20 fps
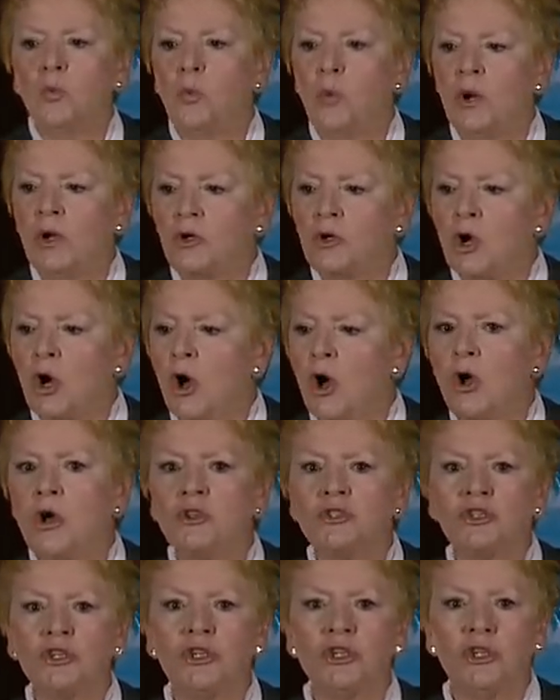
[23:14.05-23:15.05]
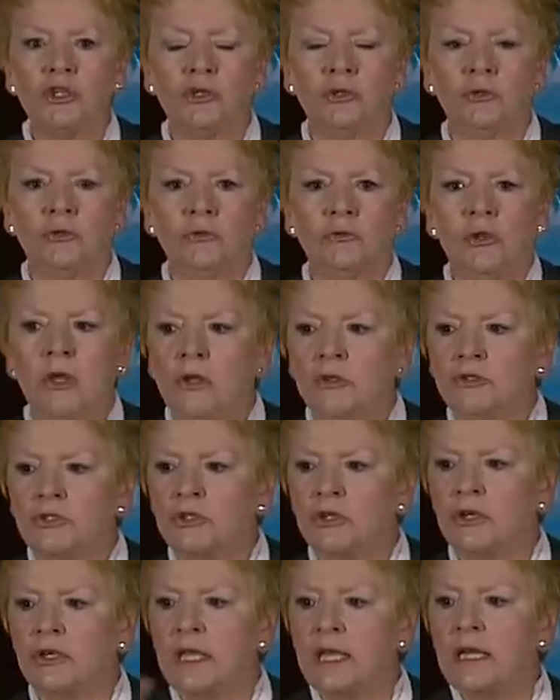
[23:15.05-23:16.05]
will cause you
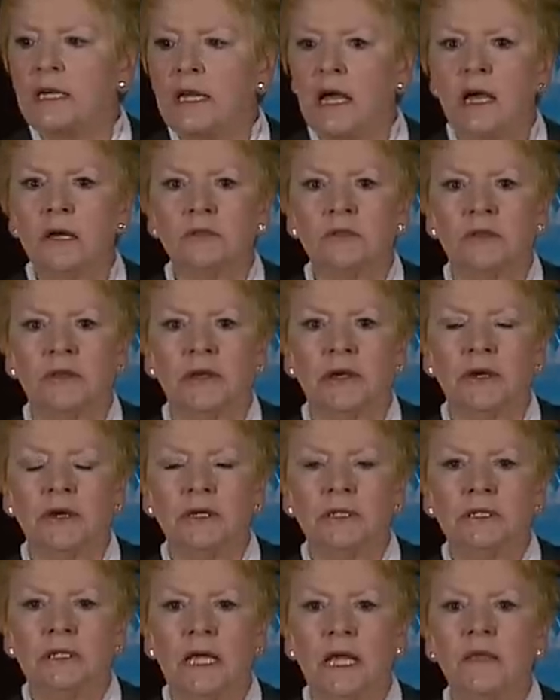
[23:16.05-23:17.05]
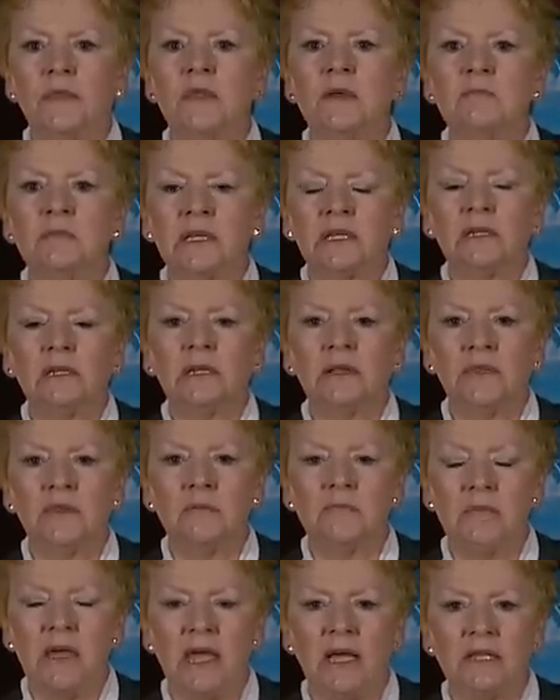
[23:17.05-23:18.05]
to get out there in the middle of
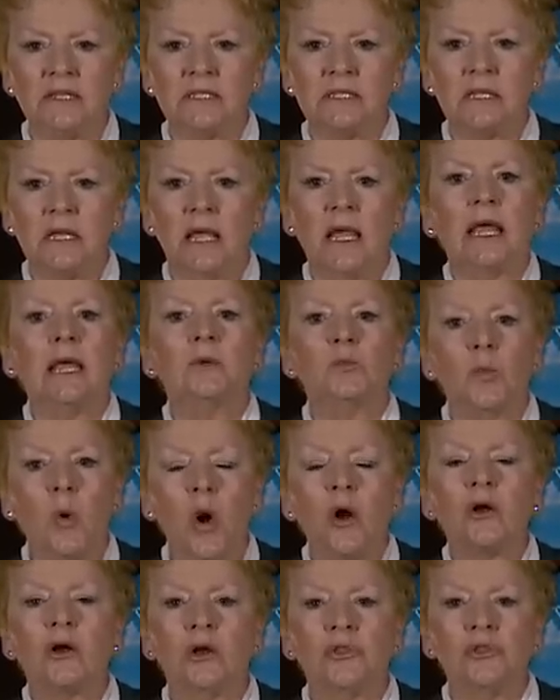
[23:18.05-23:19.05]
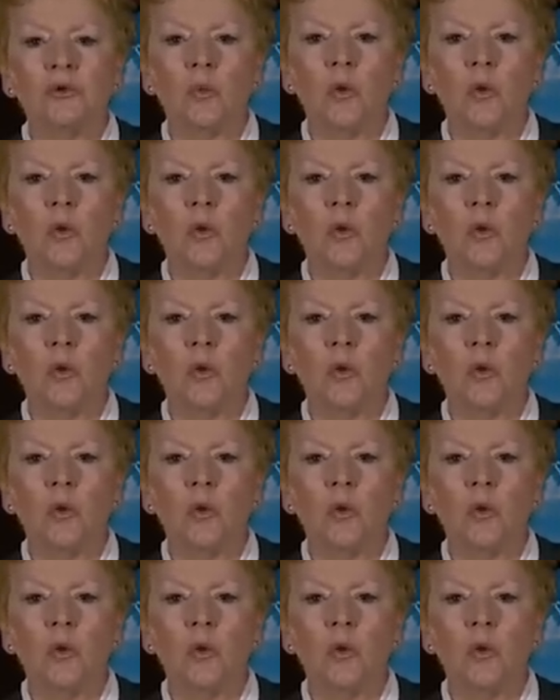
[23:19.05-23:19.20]
the mess and walk on